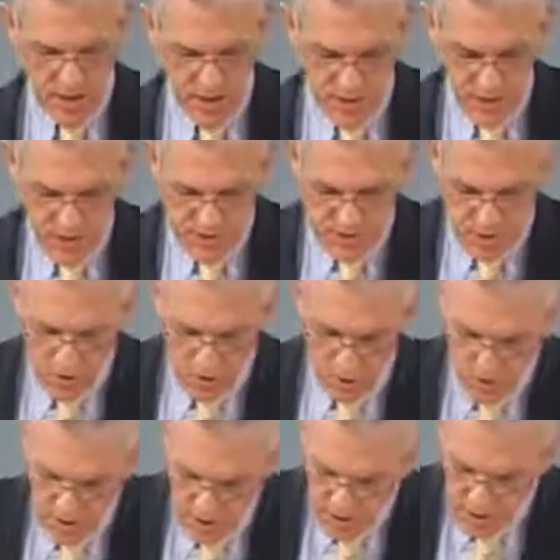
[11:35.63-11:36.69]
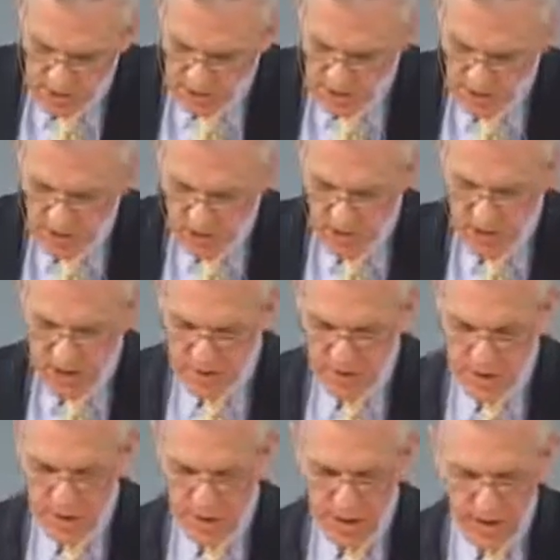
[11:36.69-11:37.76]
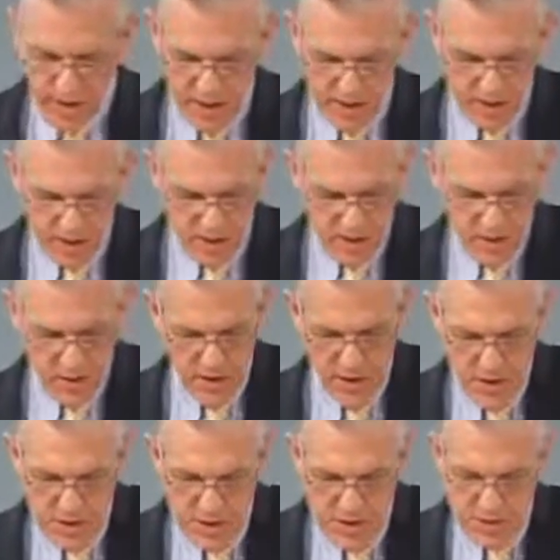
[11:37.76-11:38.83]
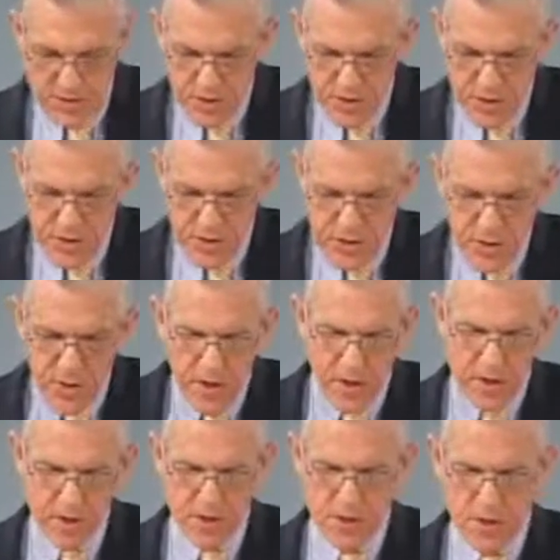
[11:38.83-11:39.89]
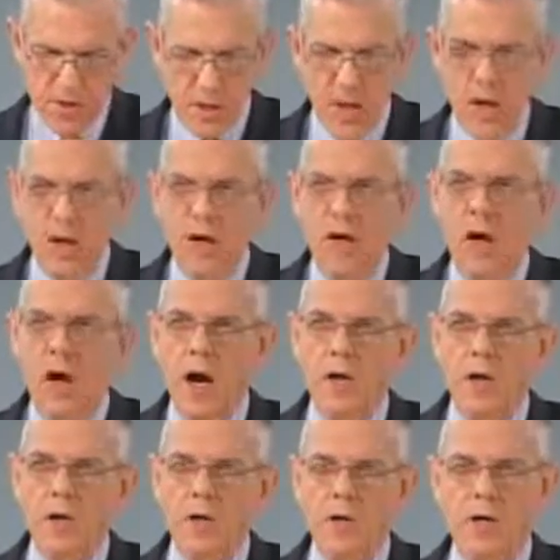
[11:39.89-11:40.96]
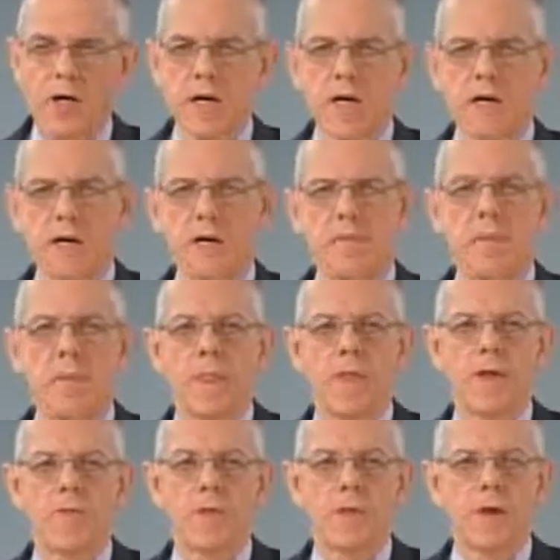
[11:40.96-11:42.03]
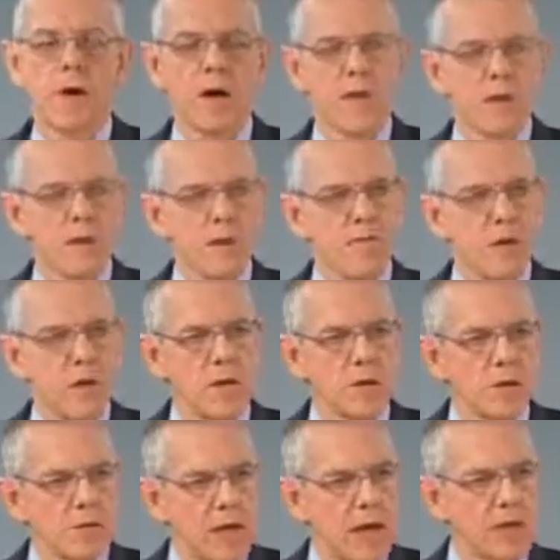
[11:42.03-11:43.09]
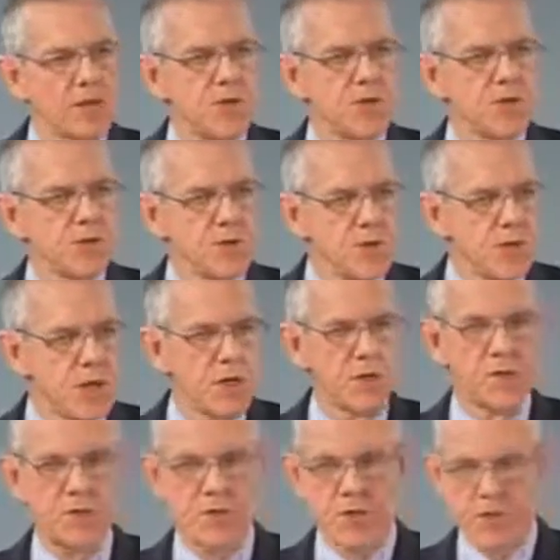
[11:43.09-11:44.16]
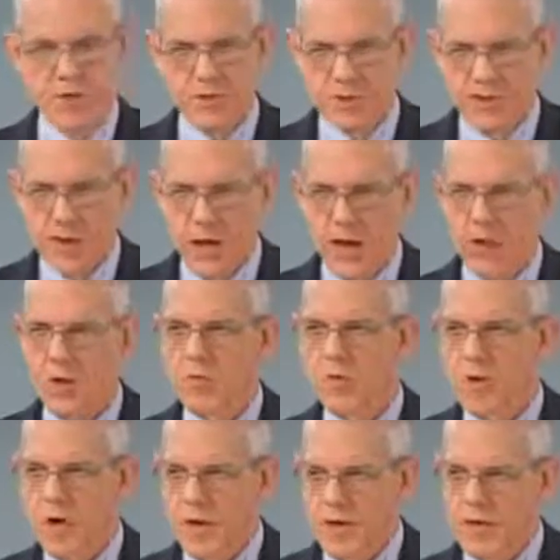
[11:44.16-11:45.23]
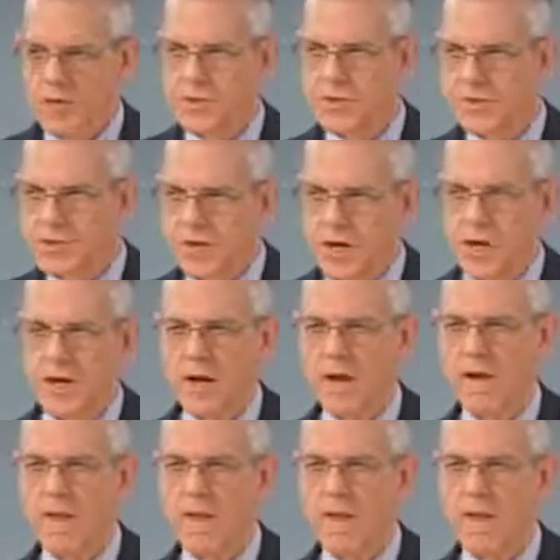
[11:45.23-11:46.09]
So, in Deuteronomy, we ask here's a, here's a nation under God with God giving statutes and judgments to how to run this society.